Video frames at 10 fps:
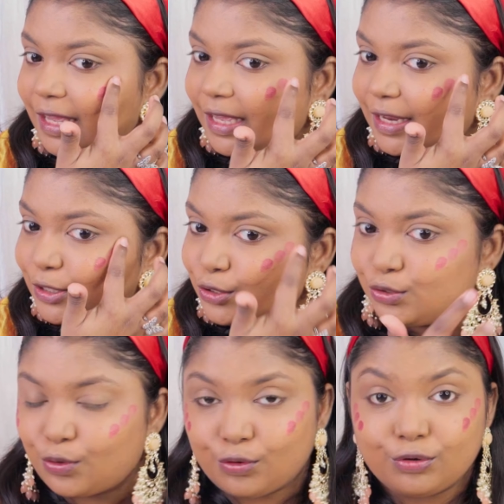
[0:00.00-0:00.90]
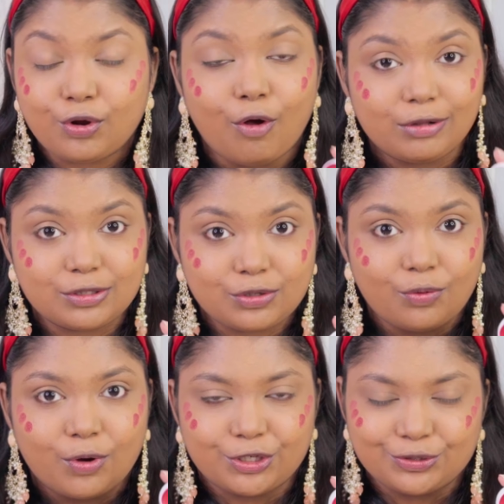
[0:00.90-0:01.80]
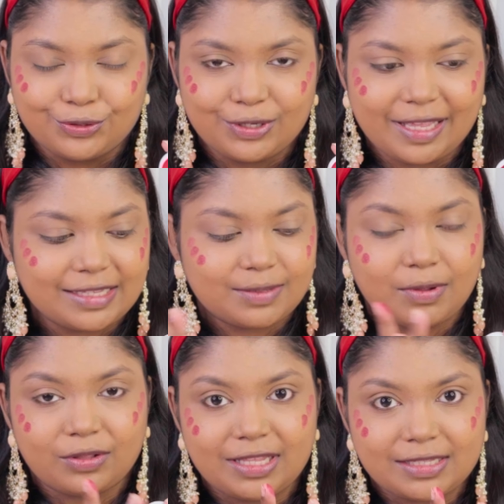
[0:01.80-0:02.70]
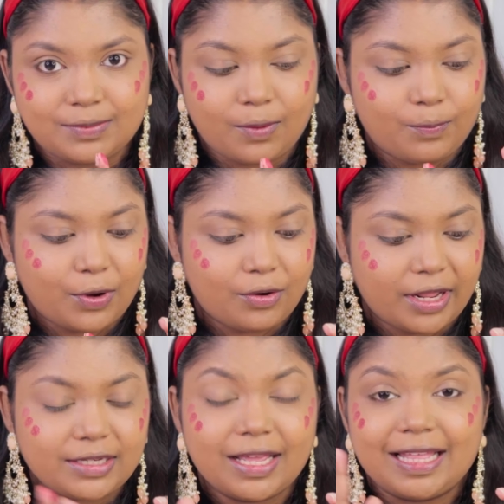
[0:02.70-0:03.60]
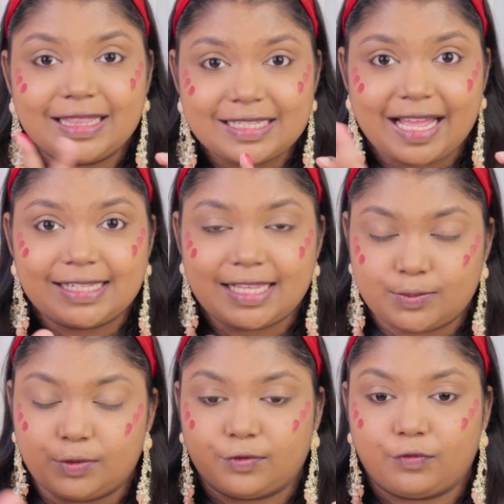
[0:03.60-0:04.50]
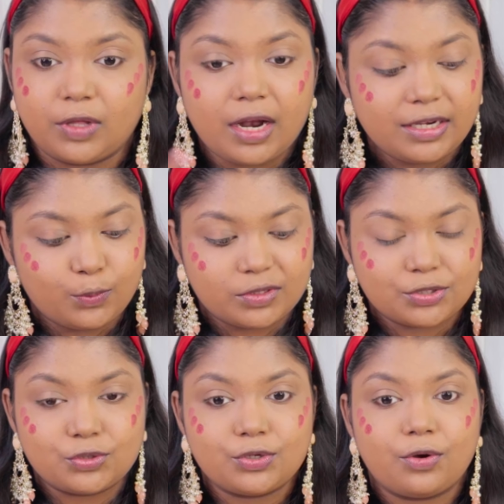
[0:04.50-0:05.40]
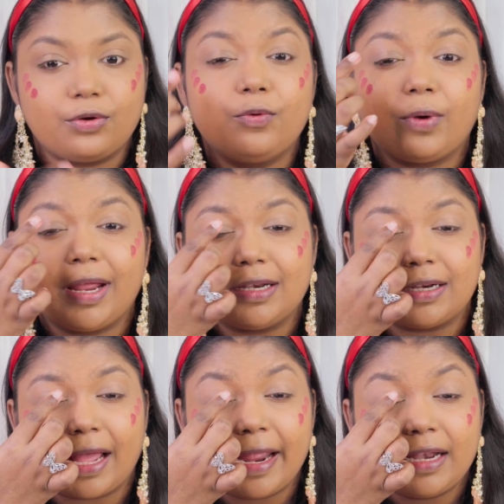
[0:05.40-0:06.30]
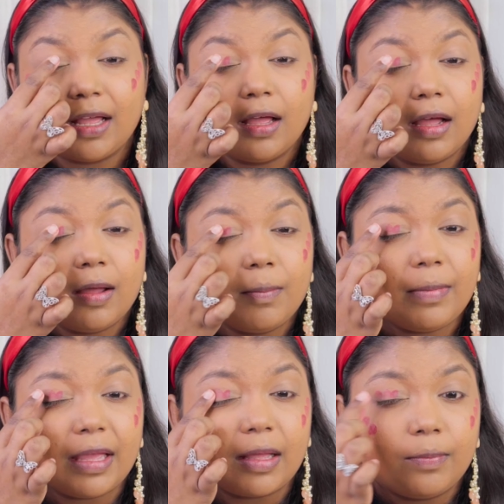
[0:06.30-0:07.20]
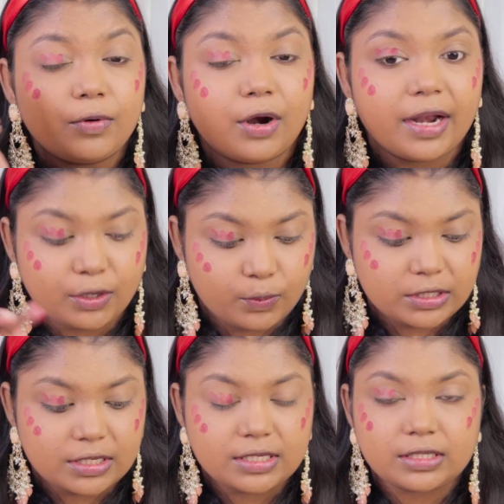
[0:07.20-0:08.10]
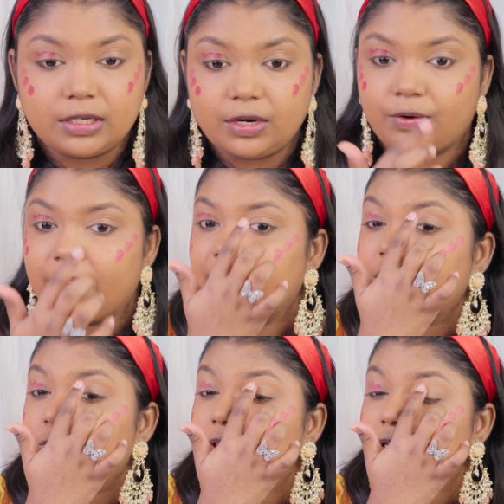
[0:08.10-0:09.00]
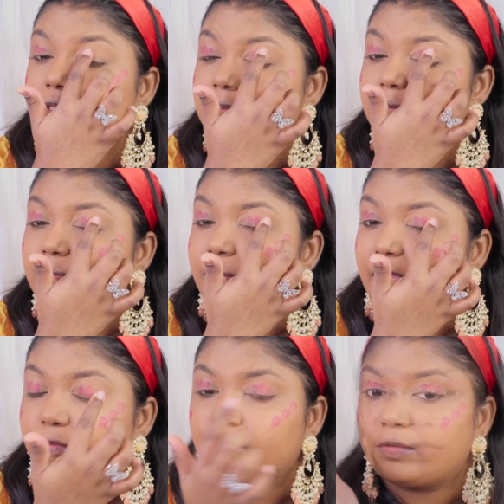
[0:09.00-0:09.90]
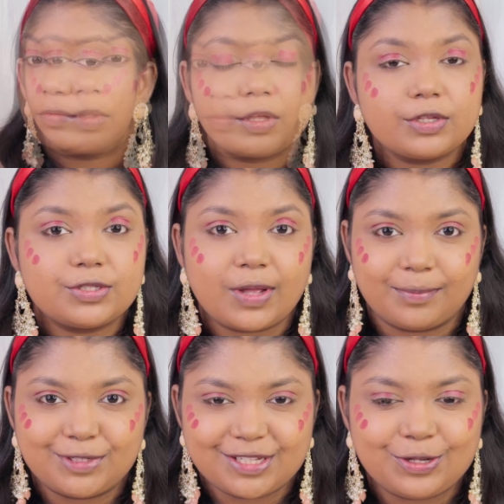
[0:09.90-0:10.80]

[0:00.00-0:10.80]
It is so good. Also, what you know, guys, about this product, this has SPF of 30, which is so great, right? A makeup product which is great with a SPF. So I'm just